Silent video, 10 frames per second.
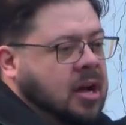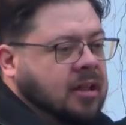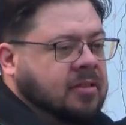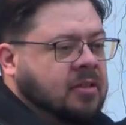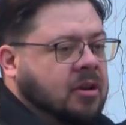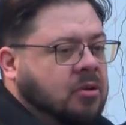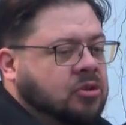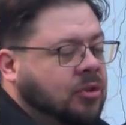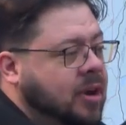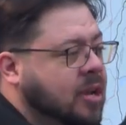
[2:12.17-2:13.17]
So
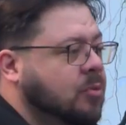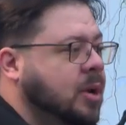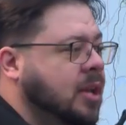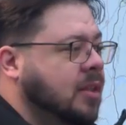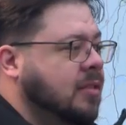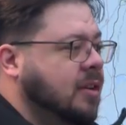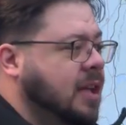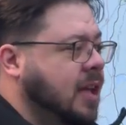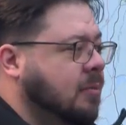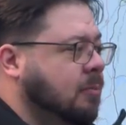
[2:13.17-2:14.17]
terrain winds,
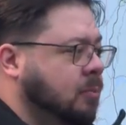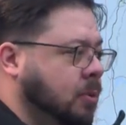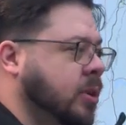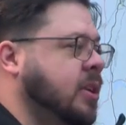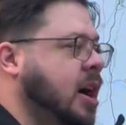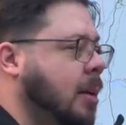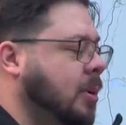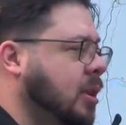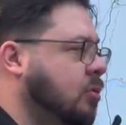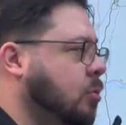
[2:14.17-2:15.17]
again, pretty
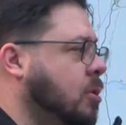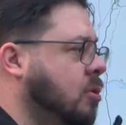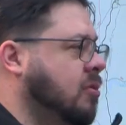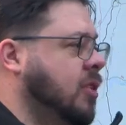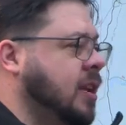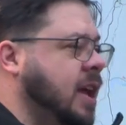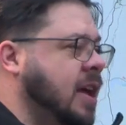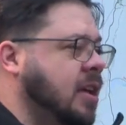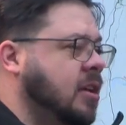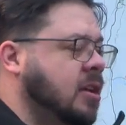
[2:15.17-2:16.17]
dominant through most of the
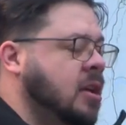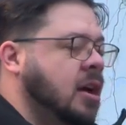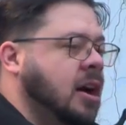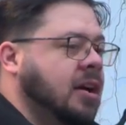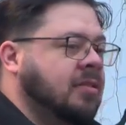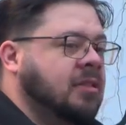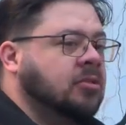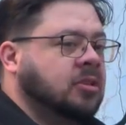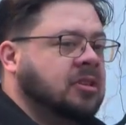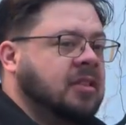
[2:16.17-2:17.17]
day.
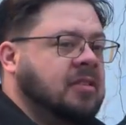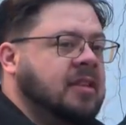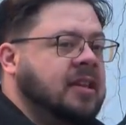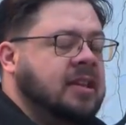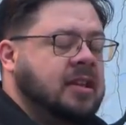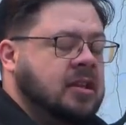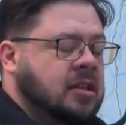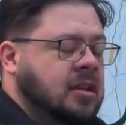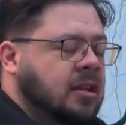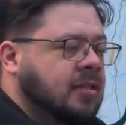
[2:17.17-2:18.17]
Still look to see
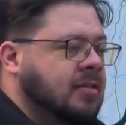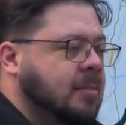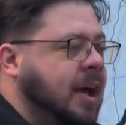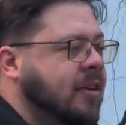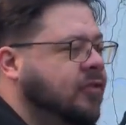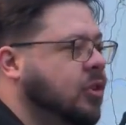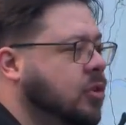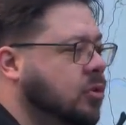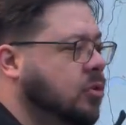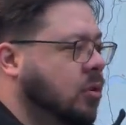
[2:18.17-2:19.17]
some
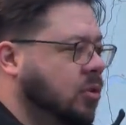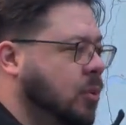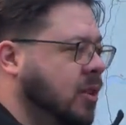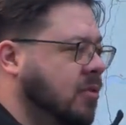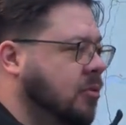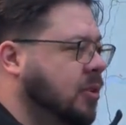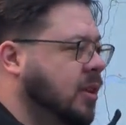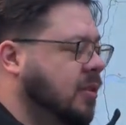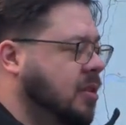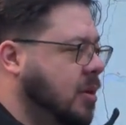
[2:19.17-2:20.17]
afternoon
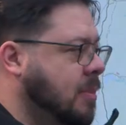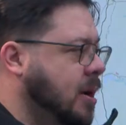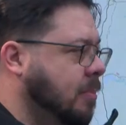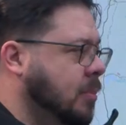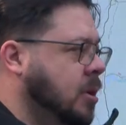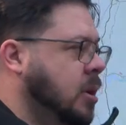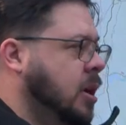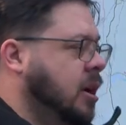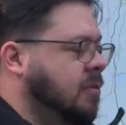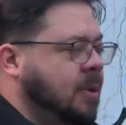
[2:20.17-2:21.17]
northwesterlies come up,
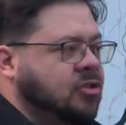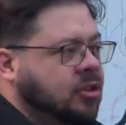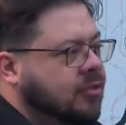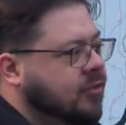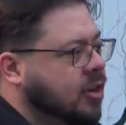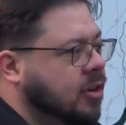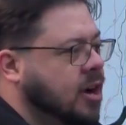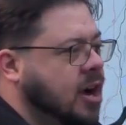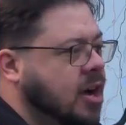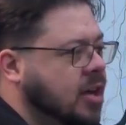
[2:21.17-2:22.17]
especially if
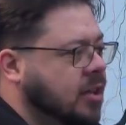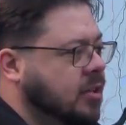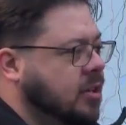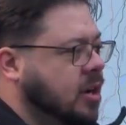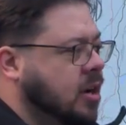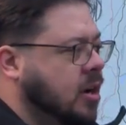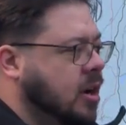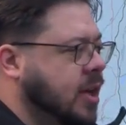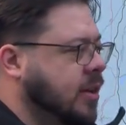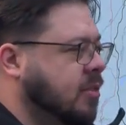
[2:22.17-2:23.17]
you're on
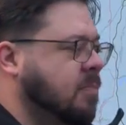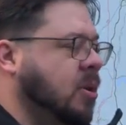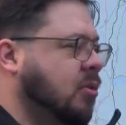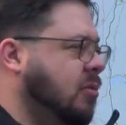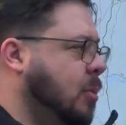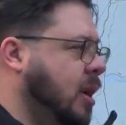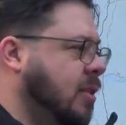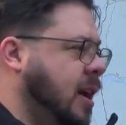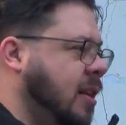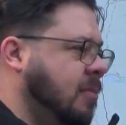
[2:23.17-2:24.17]
an exposed
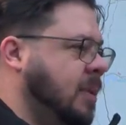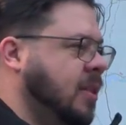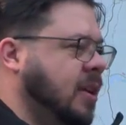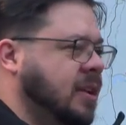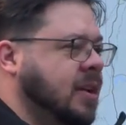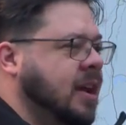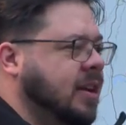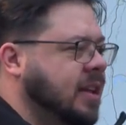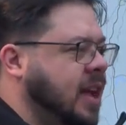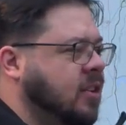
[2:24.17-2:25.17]
west aspect that can
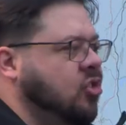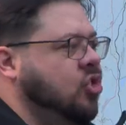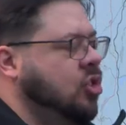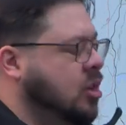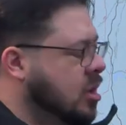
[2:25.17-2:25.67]
kind of catch